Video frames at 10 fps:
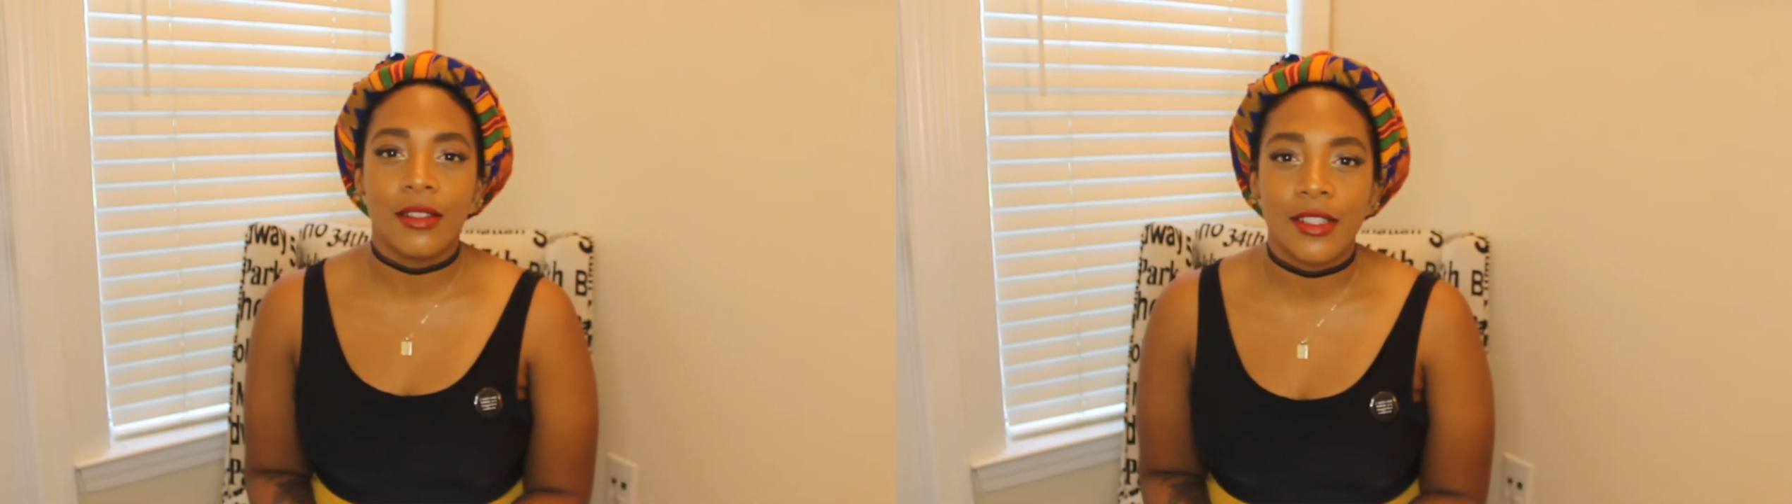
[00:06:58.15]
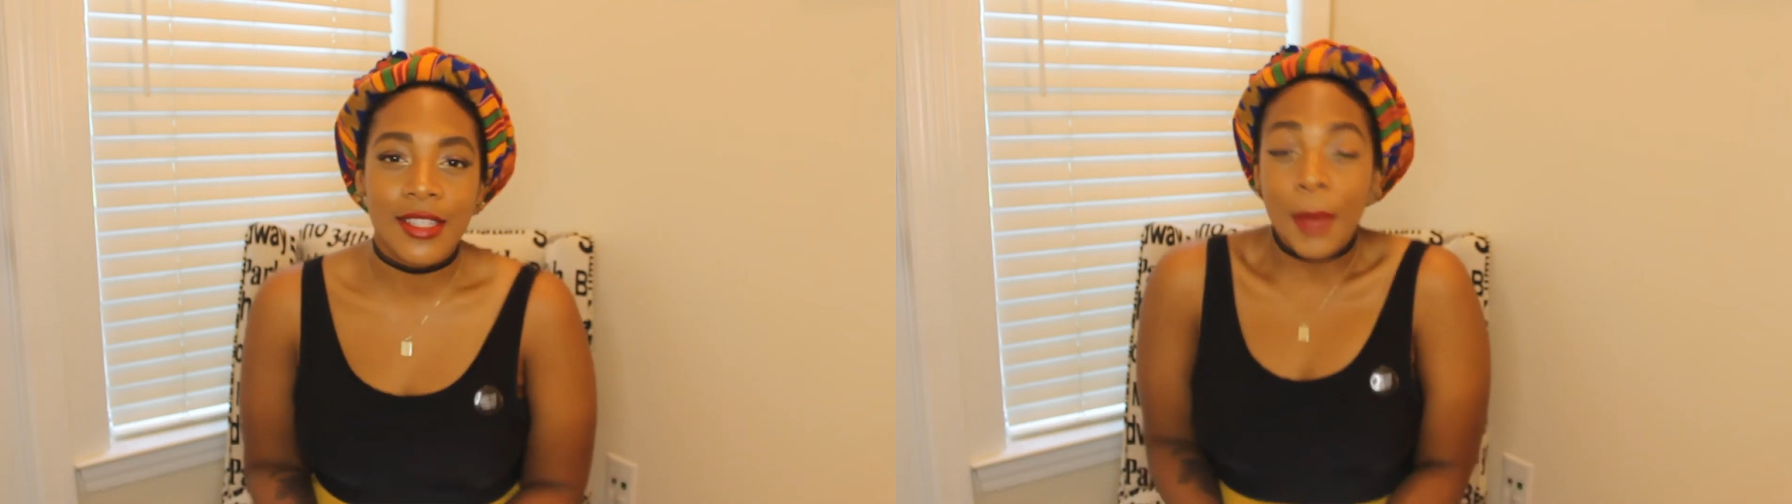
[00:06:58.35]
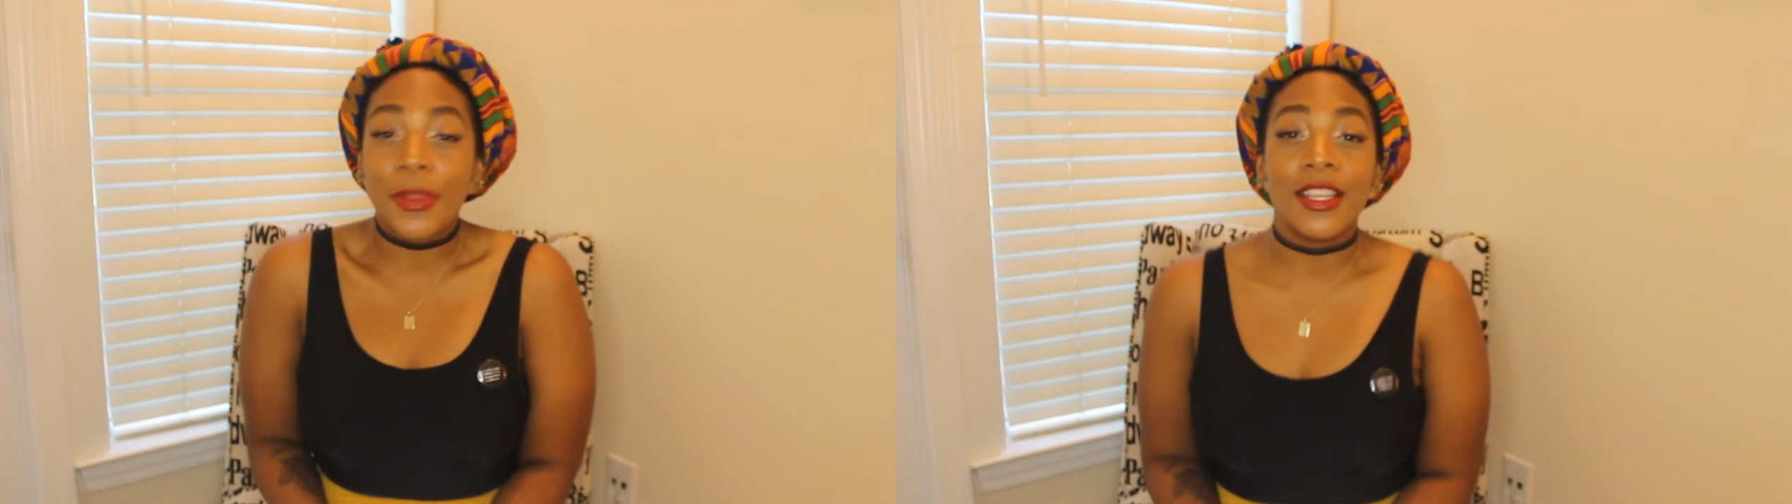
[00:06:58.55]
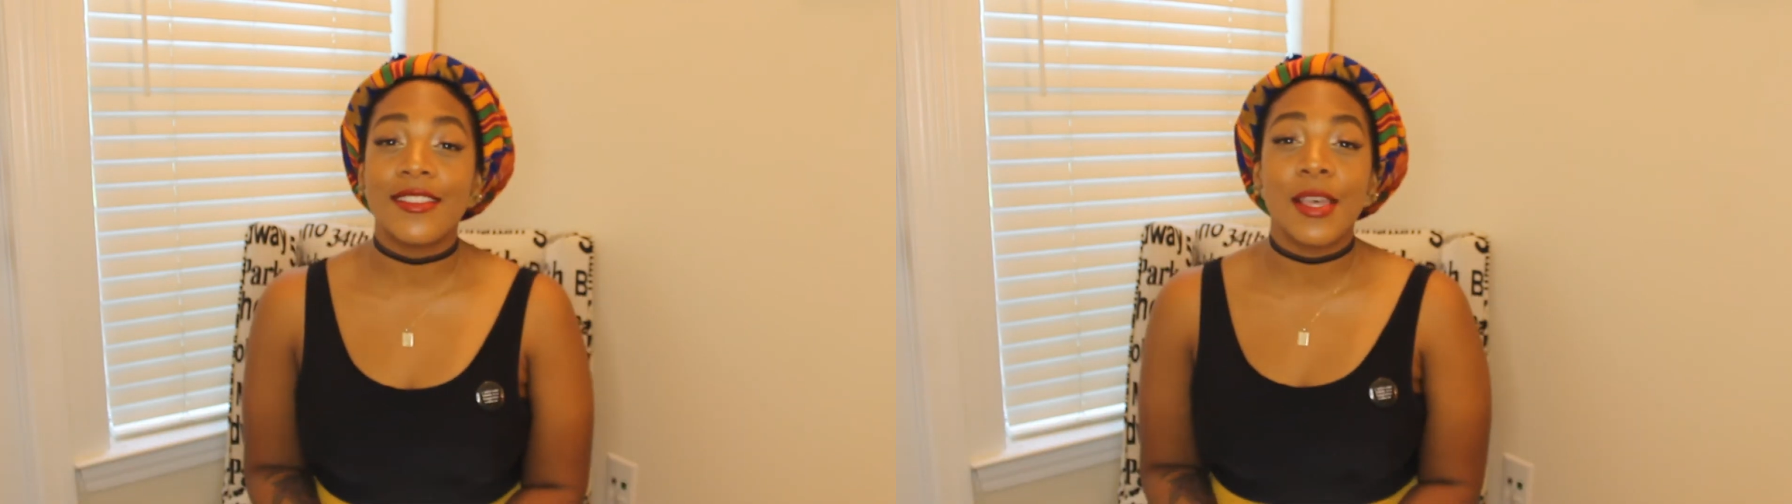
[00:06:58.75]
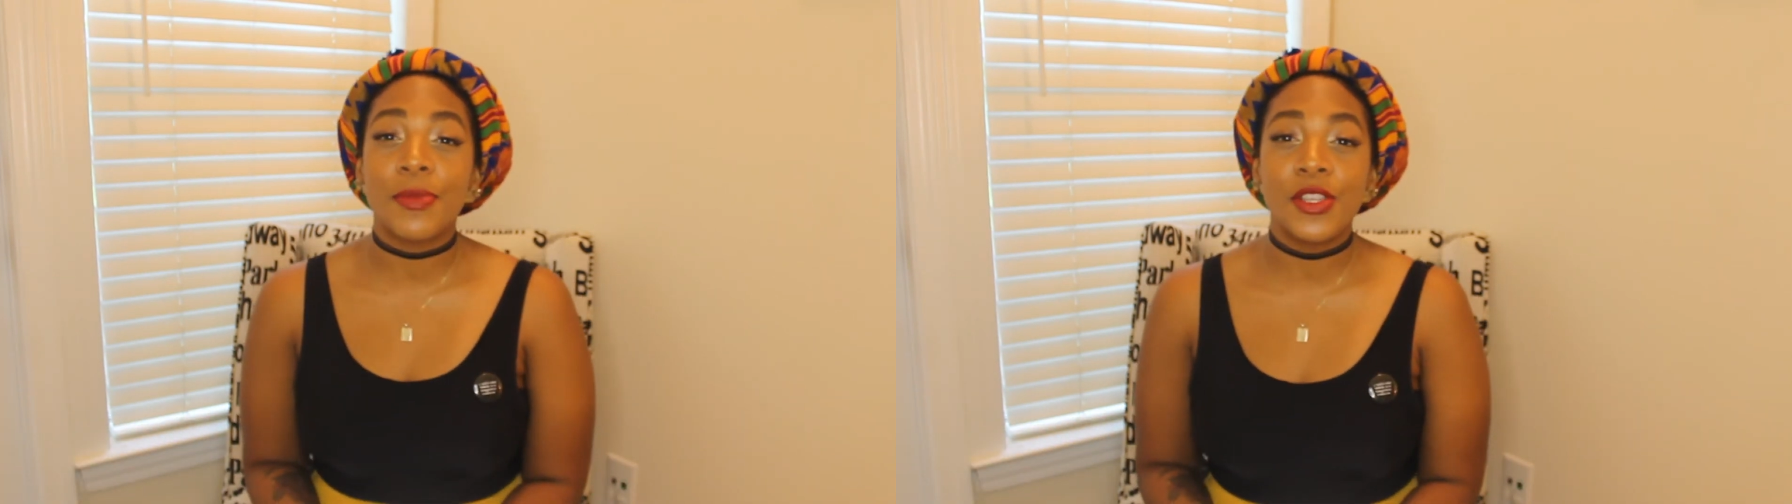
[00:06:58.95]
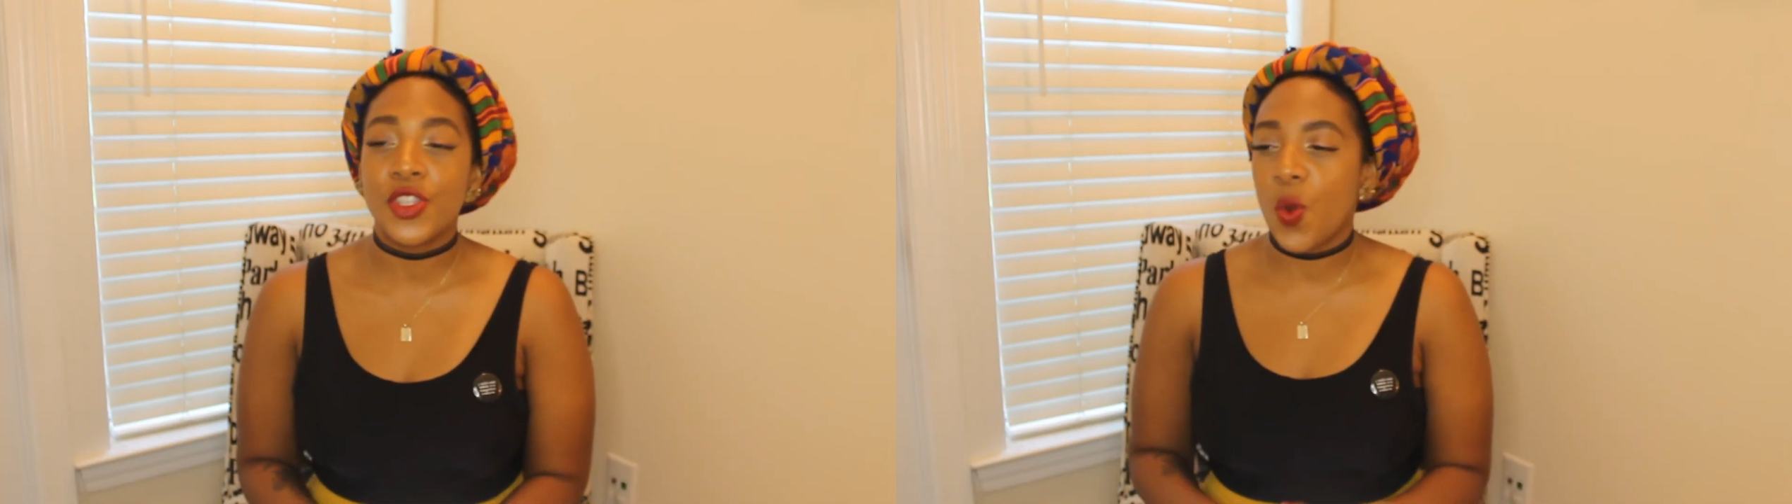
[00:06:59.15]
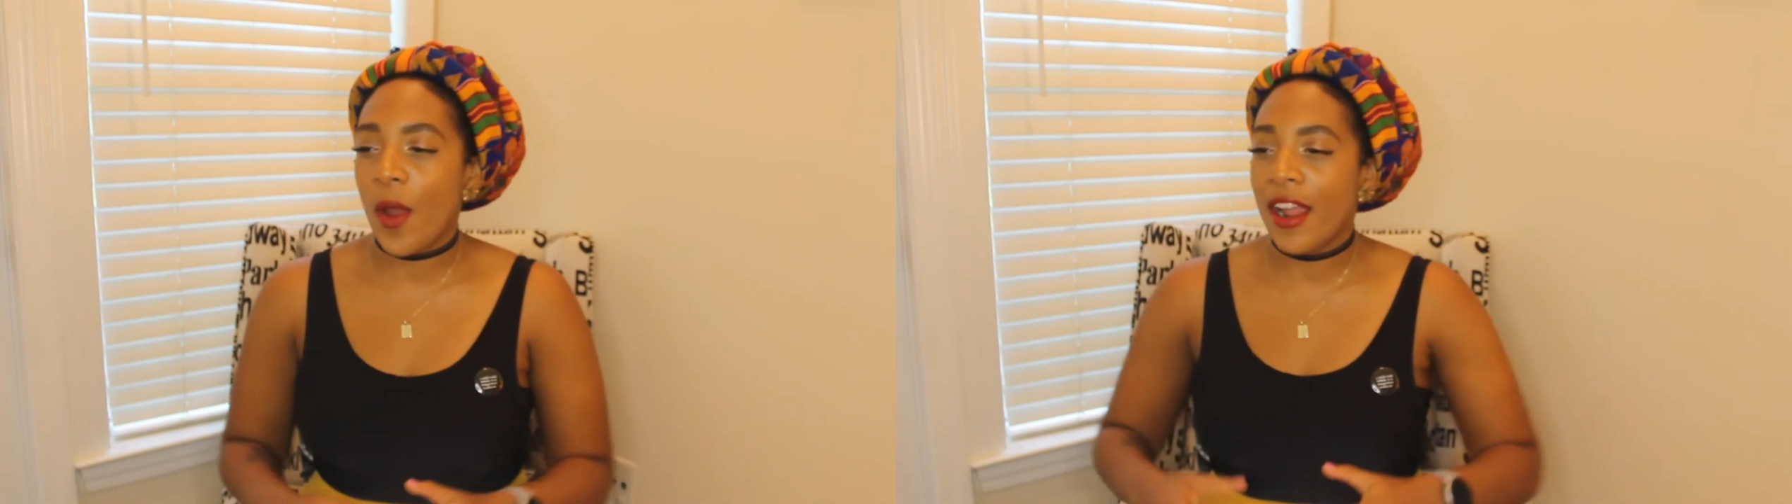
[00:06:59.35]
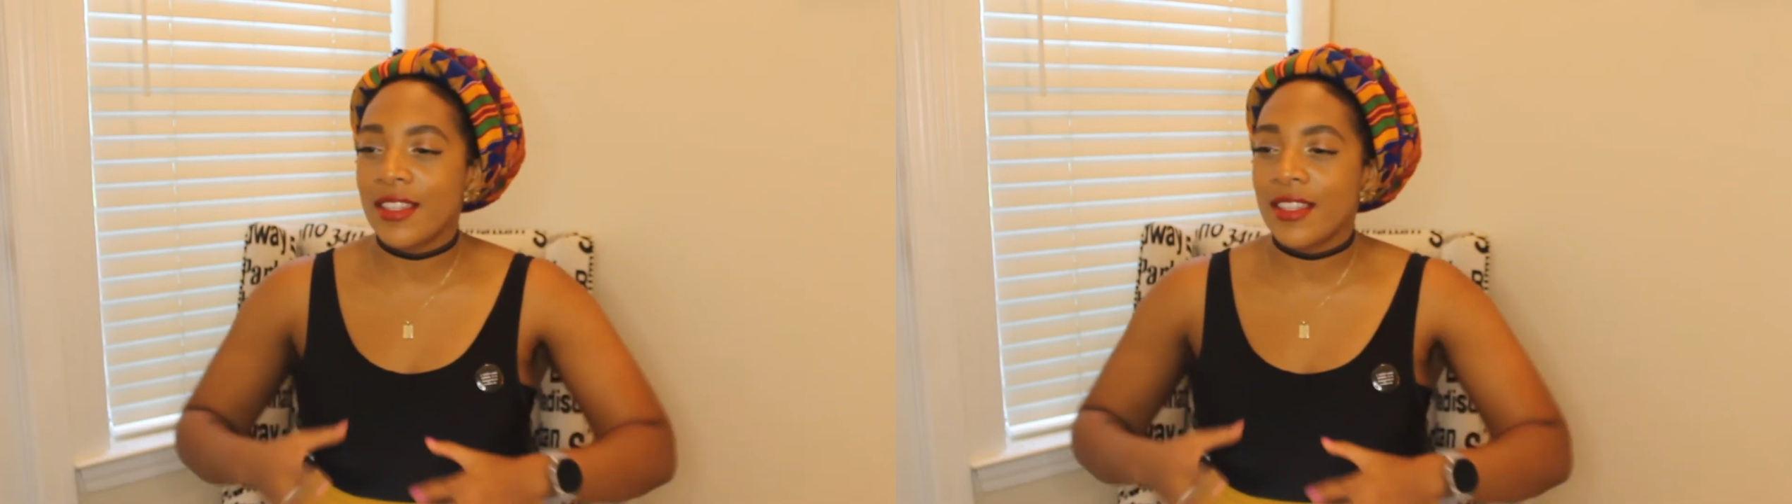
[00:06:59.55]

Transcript: or something to where